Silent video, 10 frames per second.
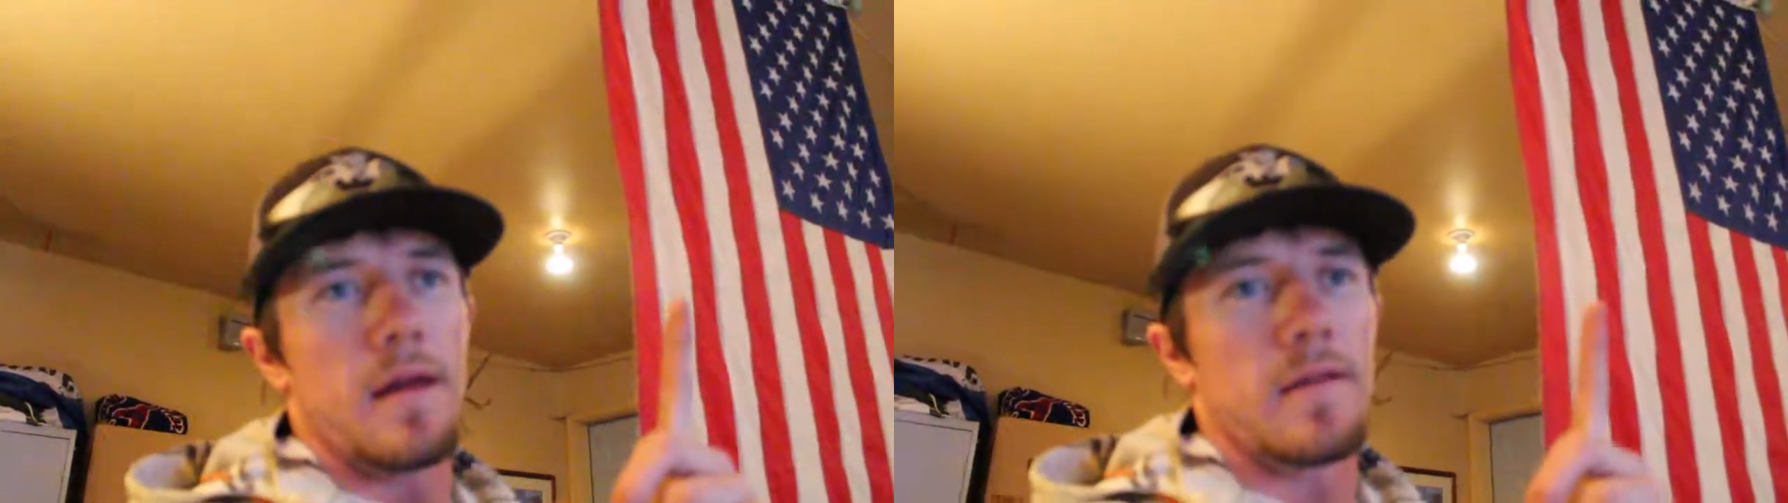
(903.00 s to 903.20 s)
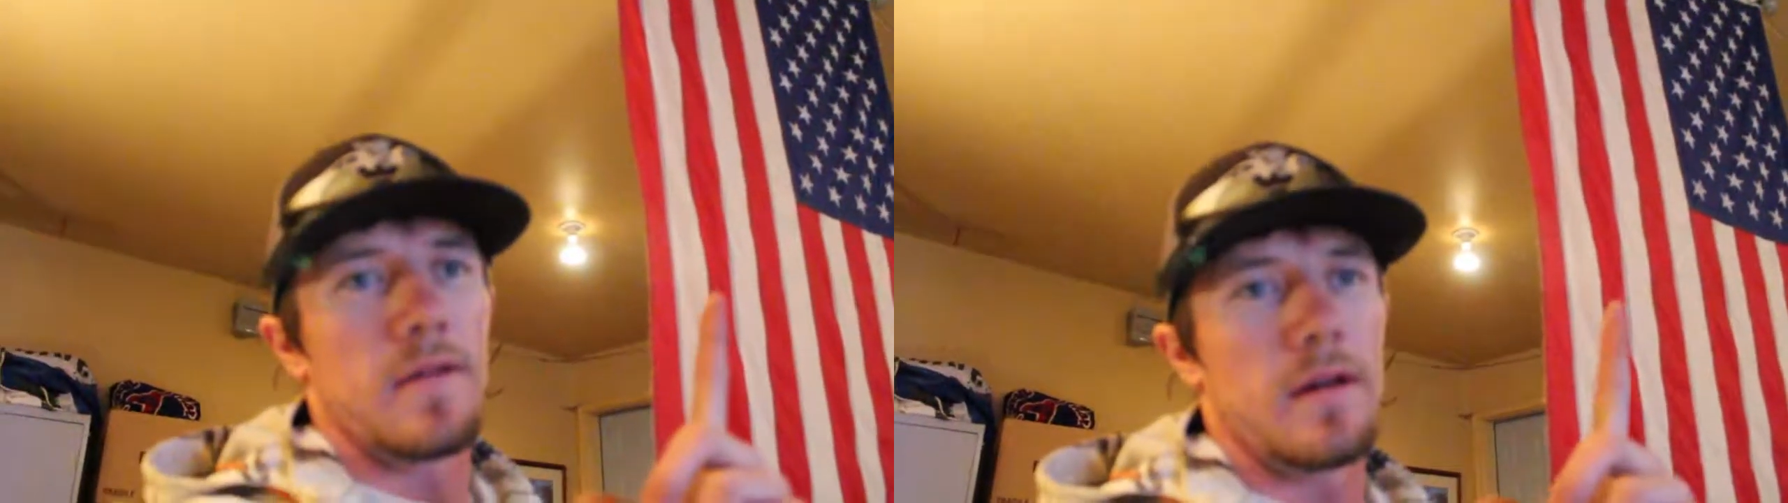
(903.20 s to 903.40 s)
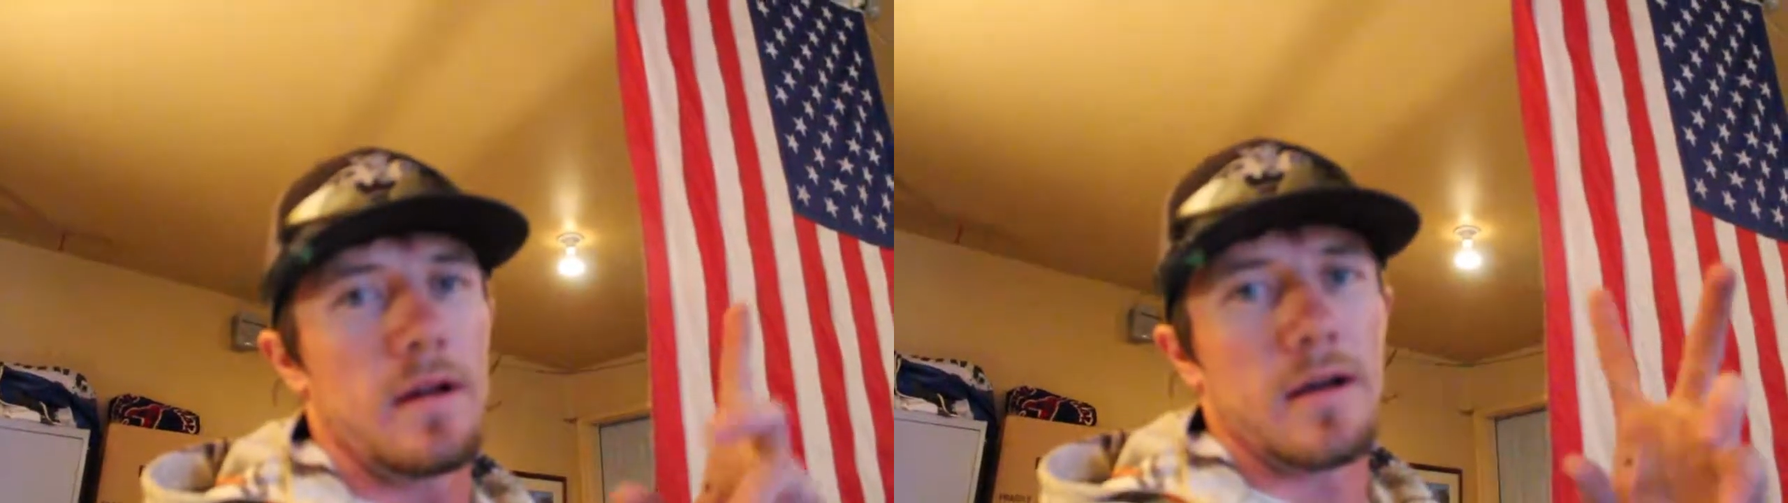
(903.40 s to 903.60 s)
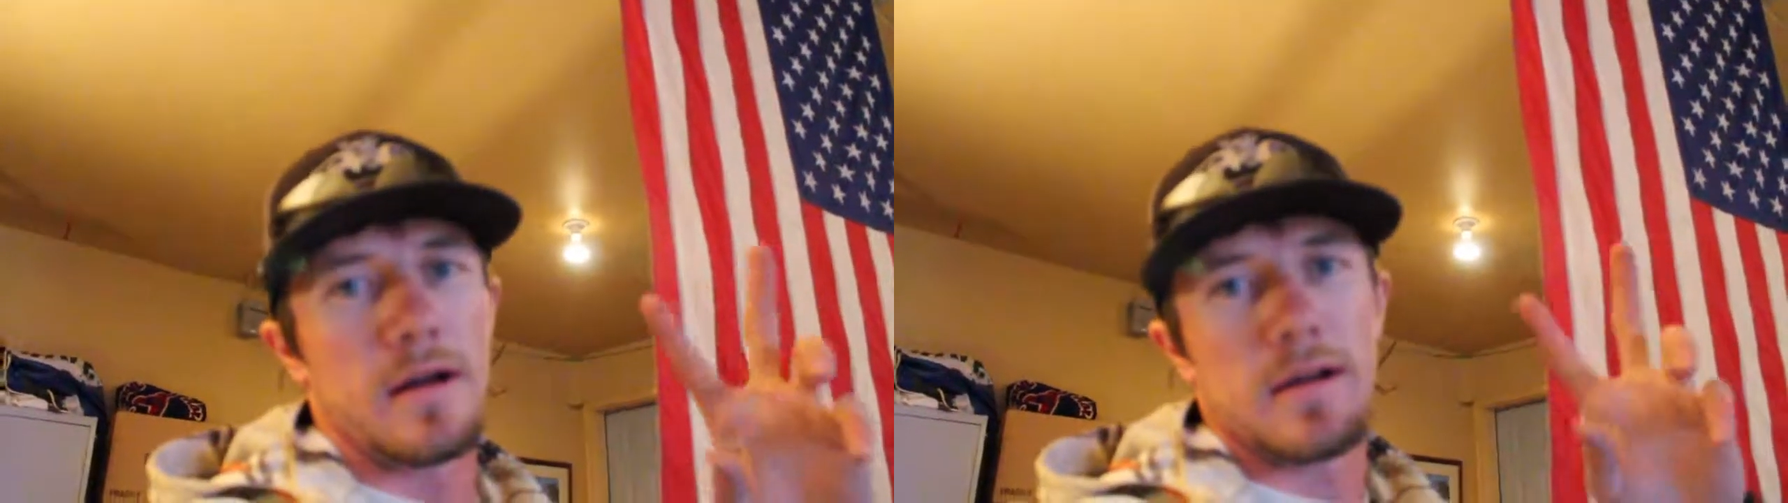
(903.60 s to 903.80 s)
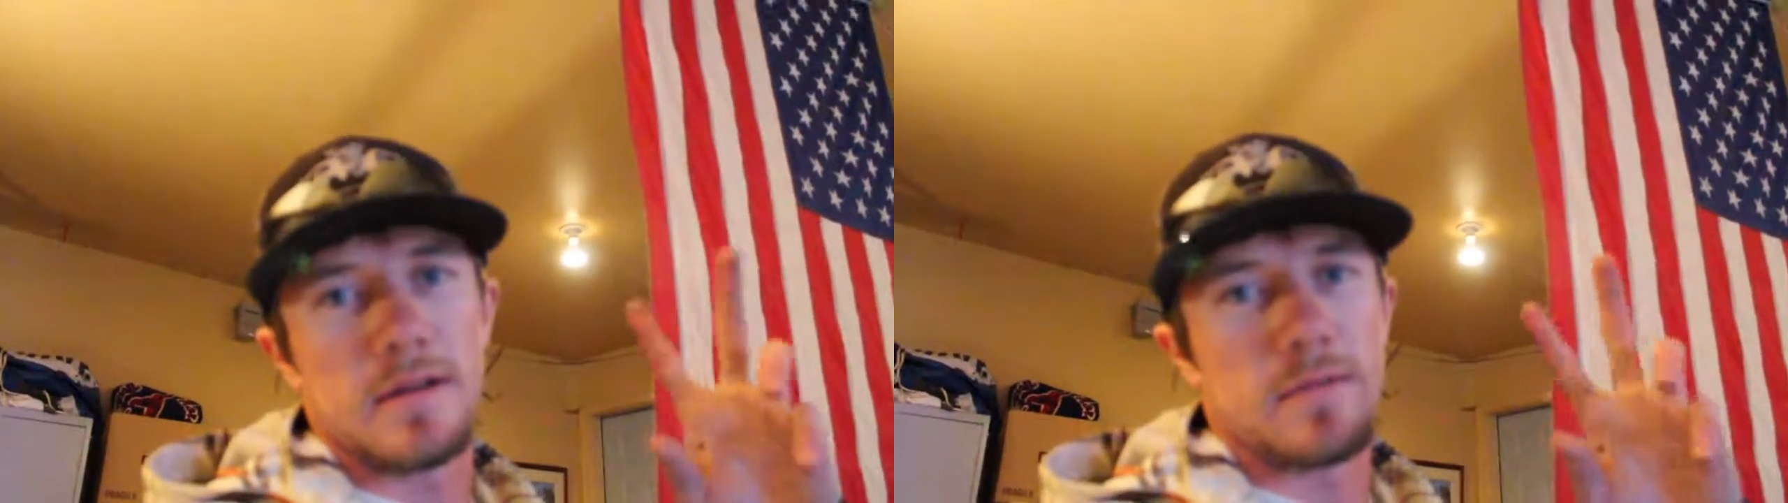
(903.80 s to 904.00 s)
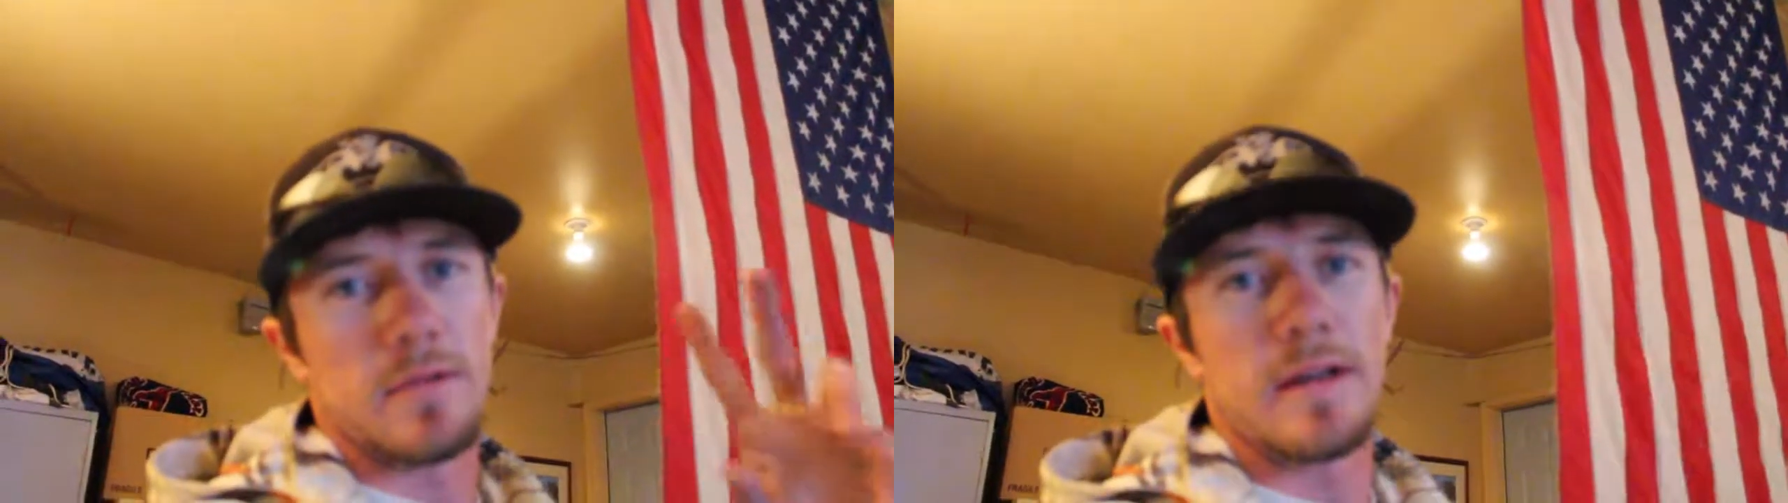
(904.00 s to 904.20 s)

and then I got some